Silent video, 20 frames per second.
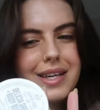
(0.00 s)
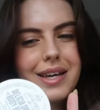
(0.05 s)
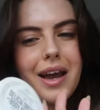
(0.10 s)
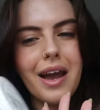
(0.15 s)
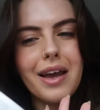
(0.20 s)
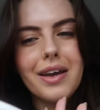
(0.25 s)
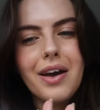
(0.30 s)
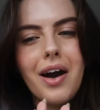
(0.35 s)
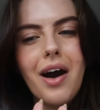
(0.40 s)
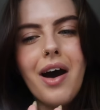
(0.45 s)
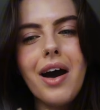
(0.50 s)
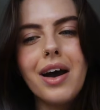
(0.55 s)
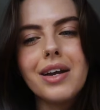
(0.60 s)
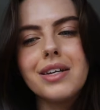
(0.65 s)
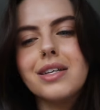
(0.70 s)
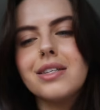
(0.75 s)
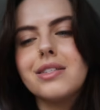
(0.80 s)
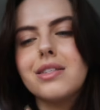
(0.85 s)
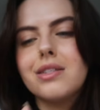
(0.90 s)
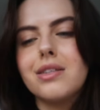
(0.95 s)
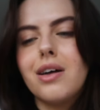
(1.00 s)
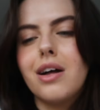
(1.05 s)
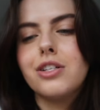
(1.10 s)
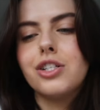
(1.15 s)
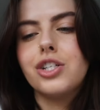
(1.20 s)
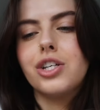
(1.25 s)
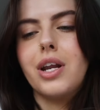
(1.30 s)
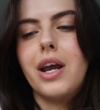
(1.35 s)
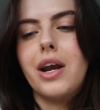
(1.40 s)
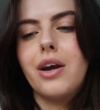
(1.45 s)
thing I got is the Sol de
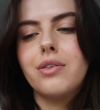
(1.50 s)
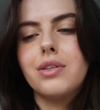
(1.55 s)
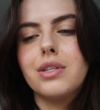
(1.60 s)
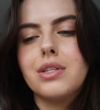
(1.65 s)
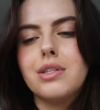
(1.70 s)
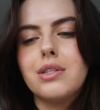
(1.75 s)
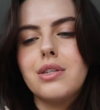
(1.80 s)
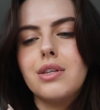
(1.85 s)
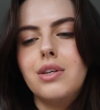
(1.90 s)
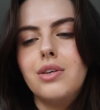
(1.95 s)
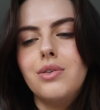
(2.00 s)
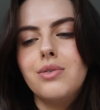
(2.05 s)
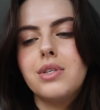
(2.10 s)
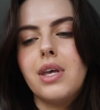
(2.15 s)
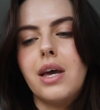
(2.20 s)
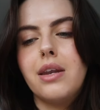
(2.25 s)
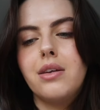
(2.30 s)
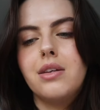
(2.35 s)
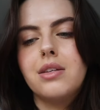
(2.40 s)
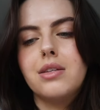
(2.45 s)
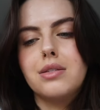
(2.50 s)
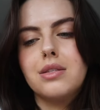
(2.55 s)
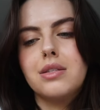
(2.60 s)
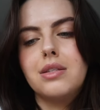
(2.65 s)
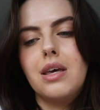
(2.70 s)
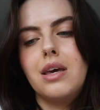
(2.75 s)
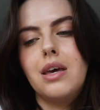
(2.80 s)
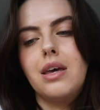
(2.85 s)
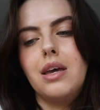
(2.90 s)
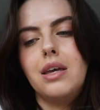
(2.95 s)
Janeiro. This is the new scent,
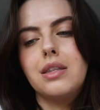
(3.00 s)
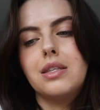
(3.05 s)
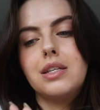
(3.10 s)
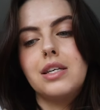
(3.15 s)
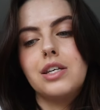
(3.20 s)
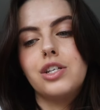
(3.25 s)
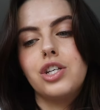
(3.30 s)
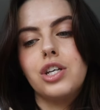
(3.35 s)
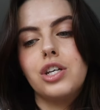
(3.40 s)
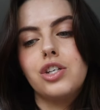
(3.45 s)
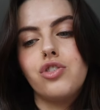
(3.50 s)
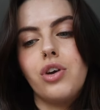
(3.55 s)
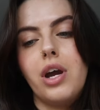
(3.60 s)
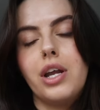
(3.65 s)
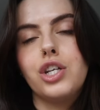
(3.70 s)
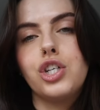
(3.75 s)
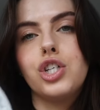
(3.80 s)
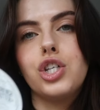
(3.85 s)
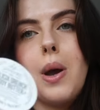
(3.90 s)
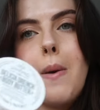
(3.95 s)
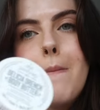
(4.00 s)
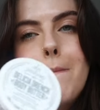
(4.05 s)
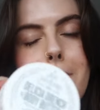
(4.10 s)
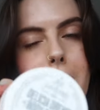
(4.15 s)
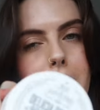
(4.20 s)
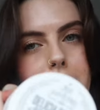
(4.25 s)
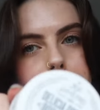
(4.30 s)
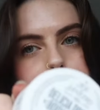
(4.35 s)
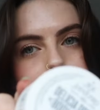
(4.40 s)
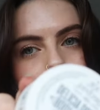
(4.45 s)
the Delicia Drench
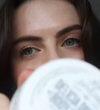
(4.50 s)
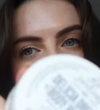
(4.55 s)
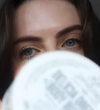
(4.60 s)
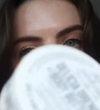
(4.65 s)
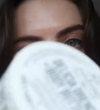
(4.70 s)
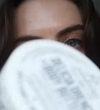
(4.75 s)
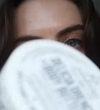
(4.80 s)
Body Butter.